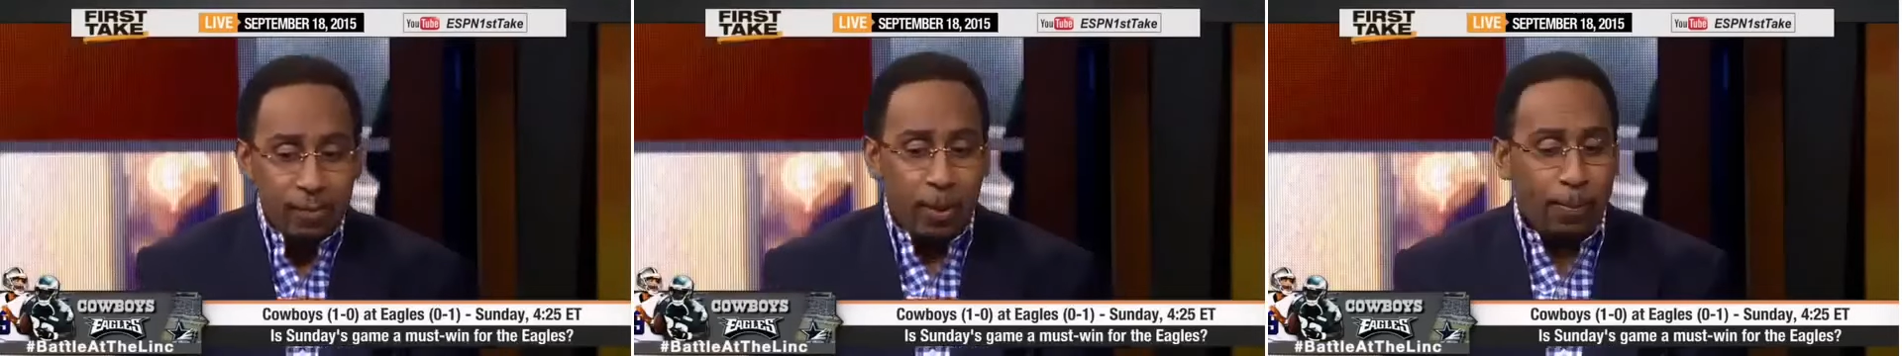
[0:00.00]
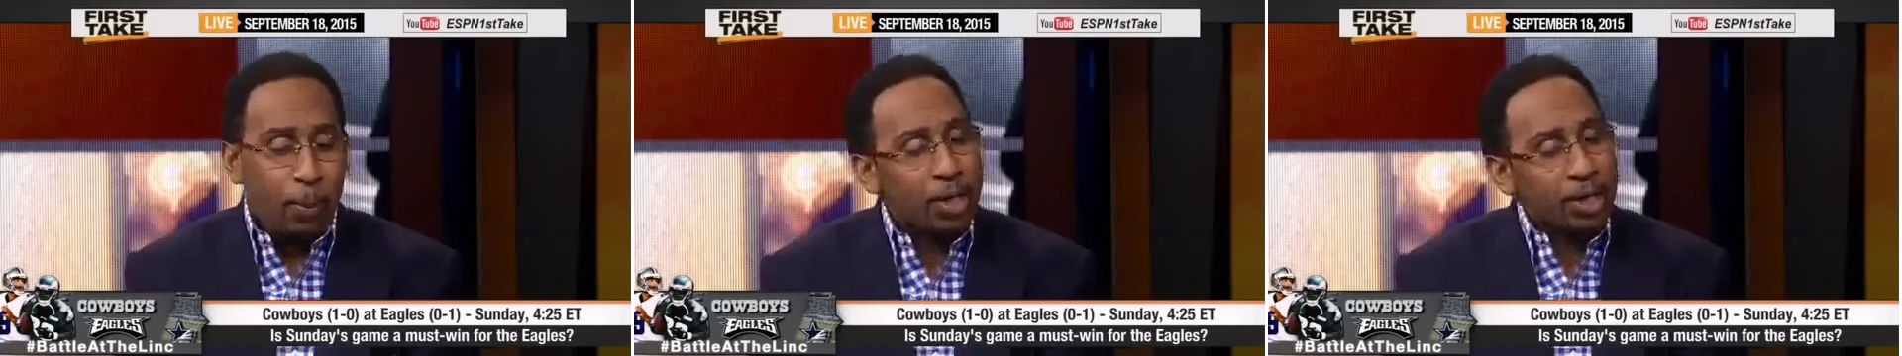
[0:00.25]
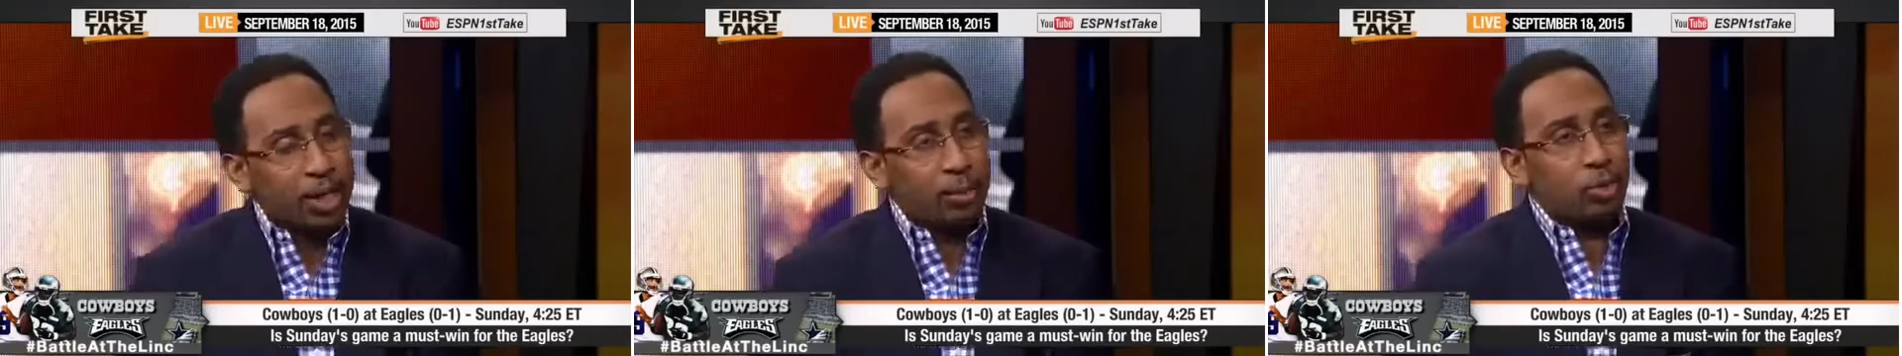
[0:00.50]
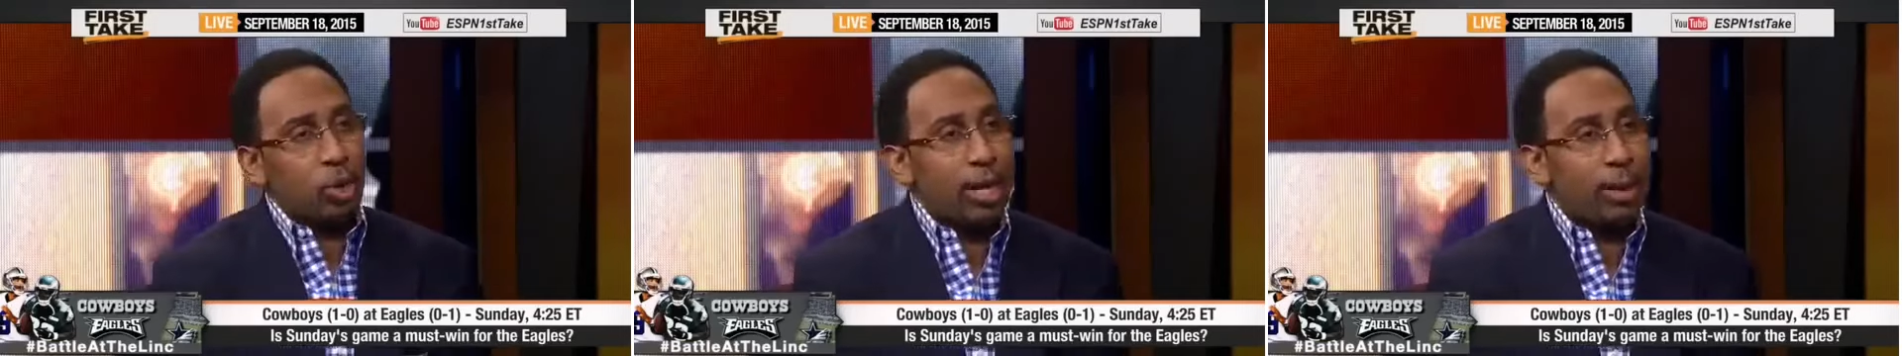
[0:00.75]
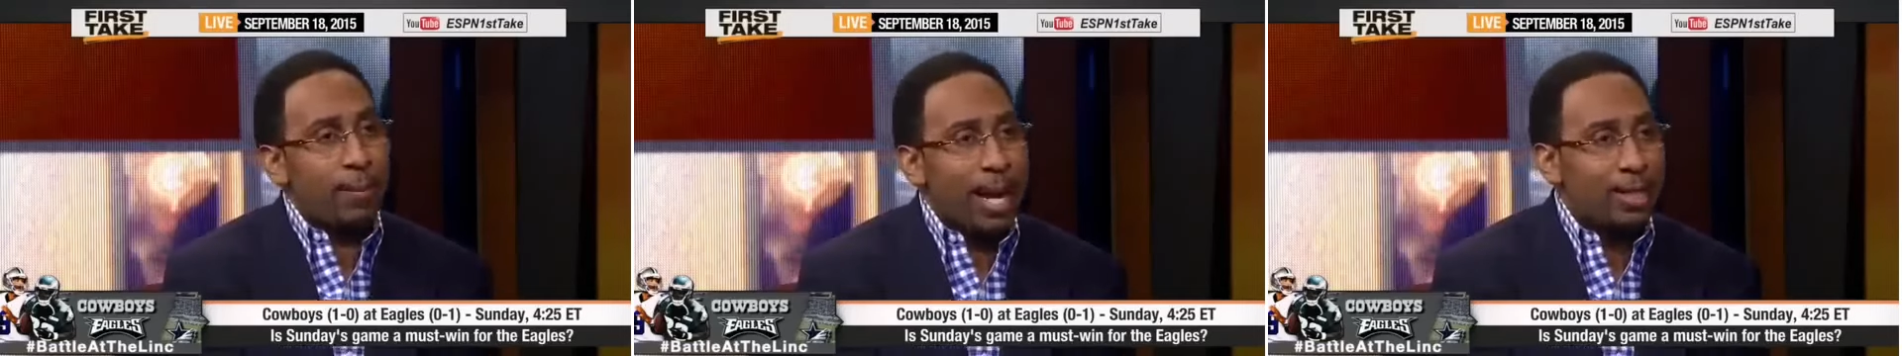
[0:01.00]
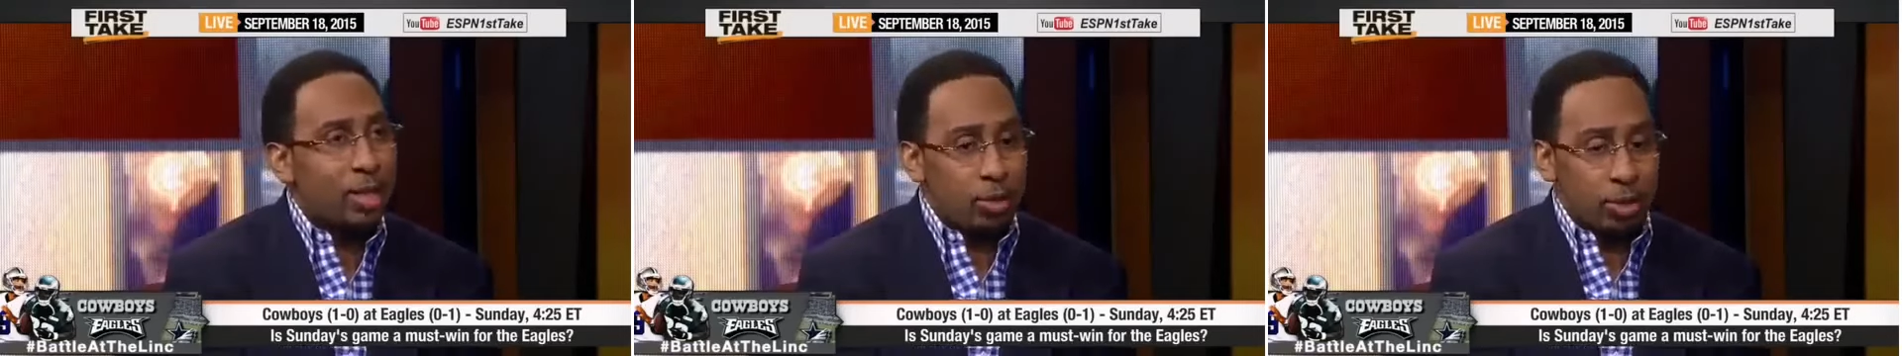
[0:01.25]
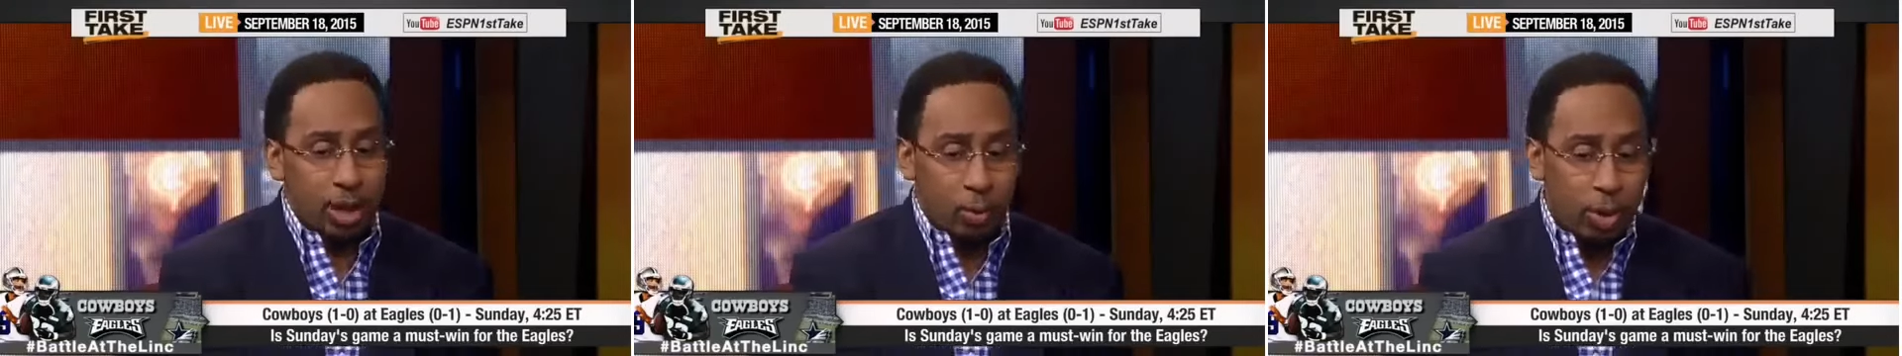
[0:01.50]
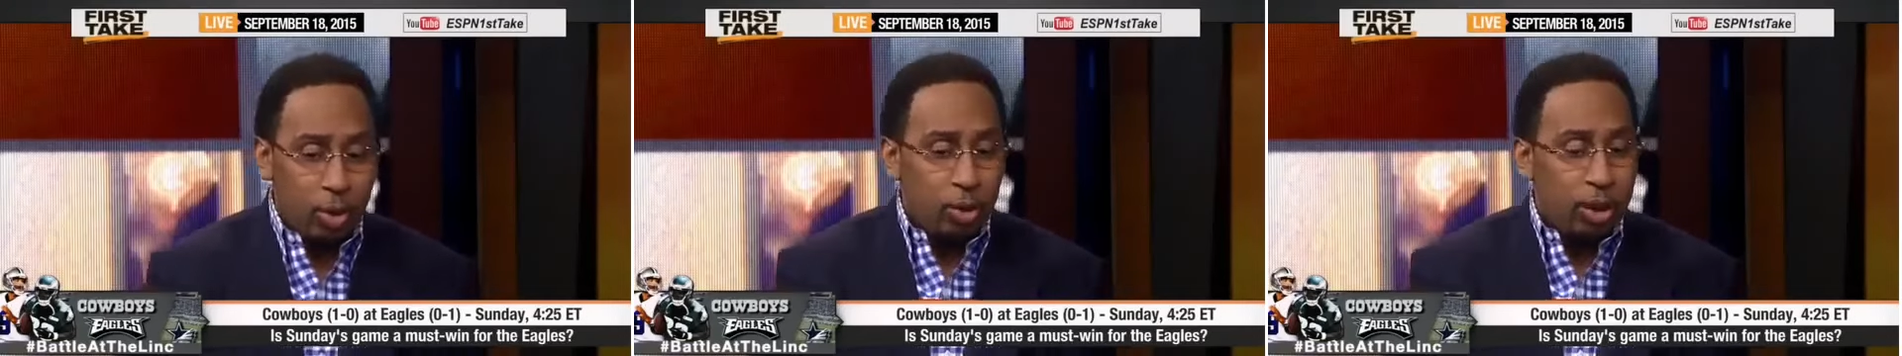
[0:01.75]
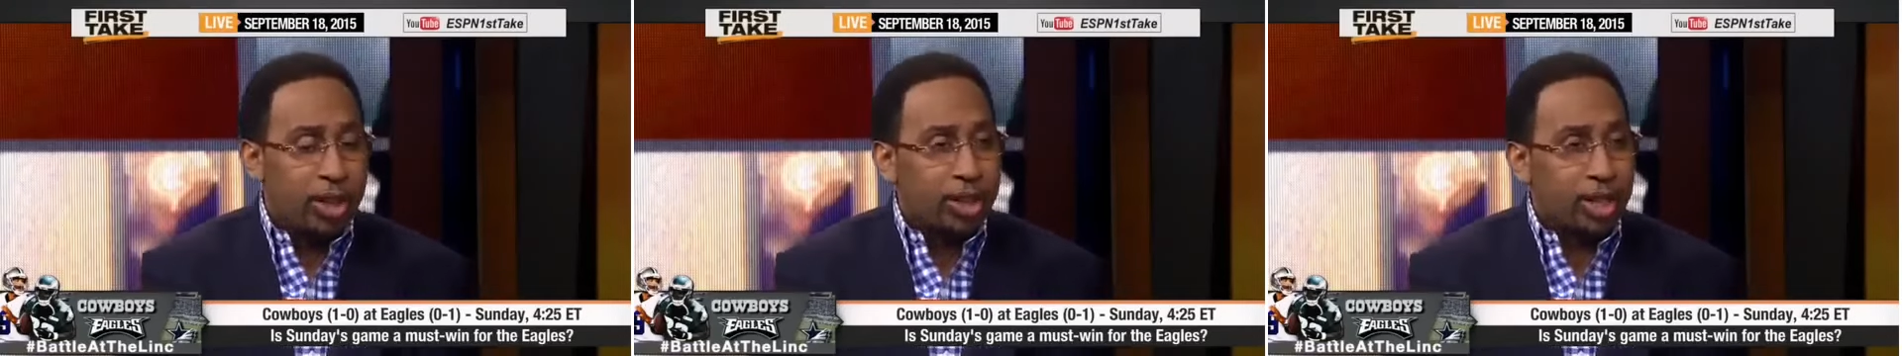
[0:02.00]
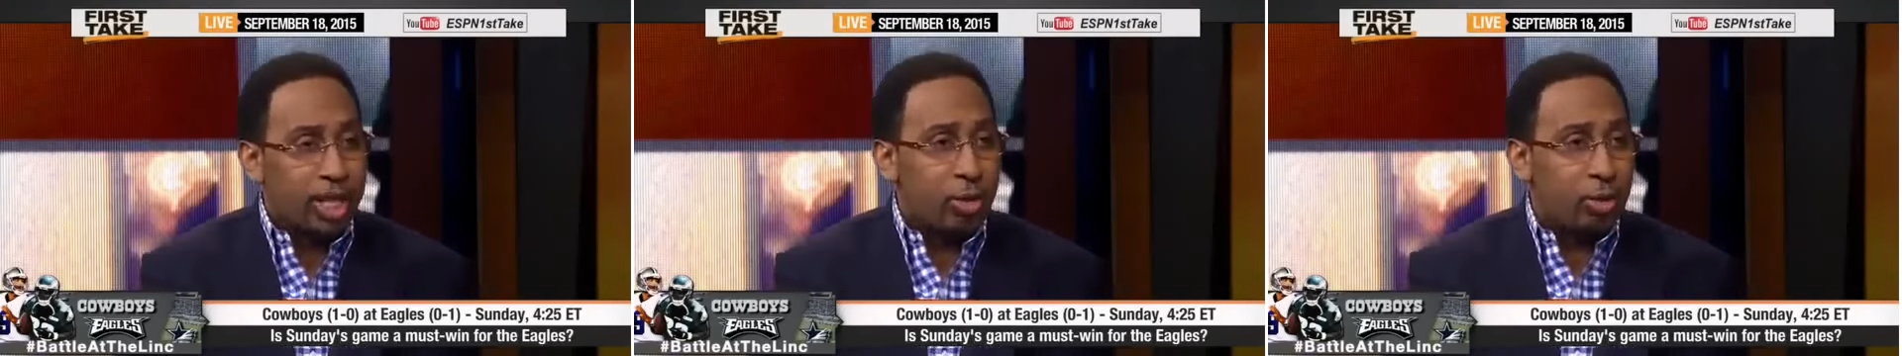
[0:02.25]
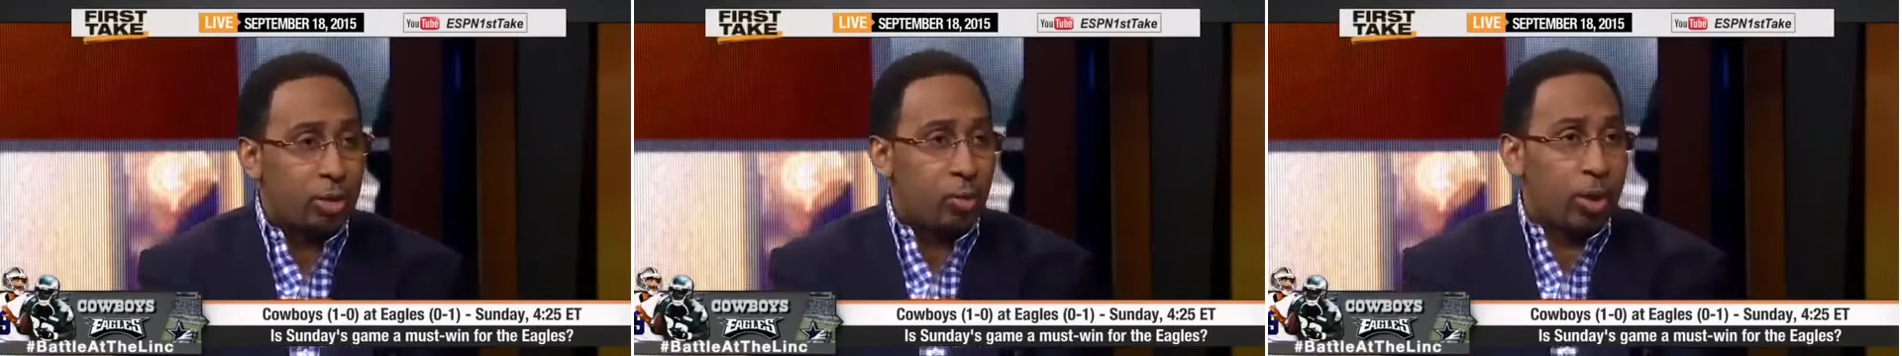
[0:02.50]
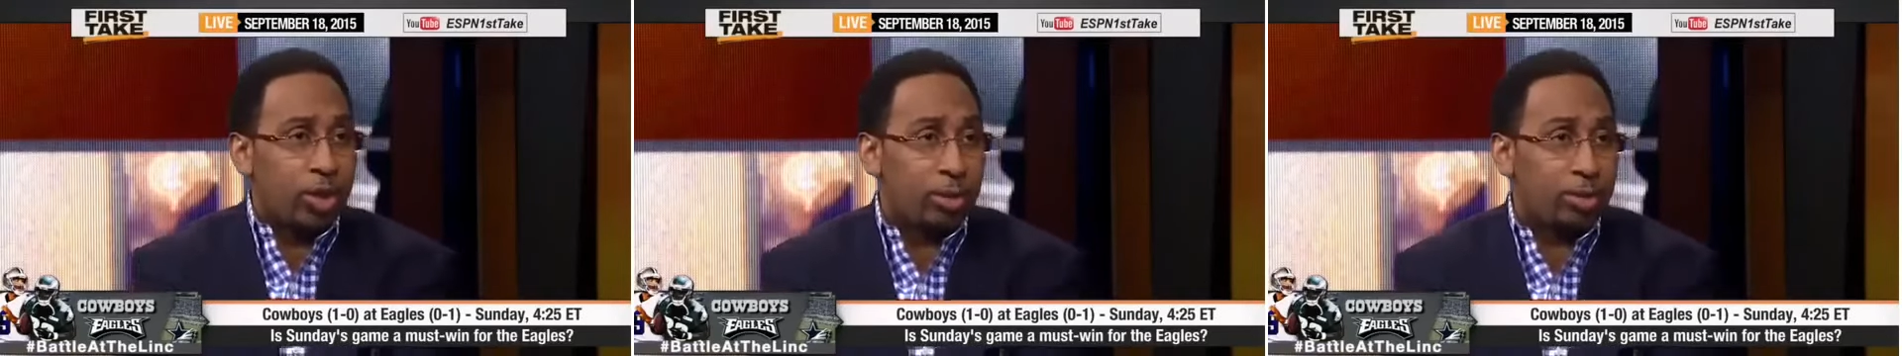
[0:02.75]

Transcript: The point that I'm trying to make to you is that when you look at the Eagles and what